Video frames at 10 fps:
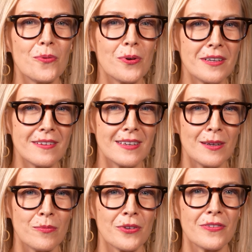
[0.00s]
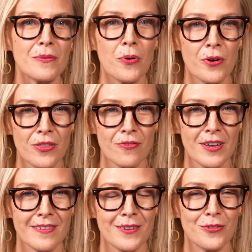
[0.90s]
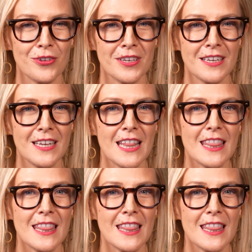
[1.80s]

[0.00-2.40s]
One team will support the resolution,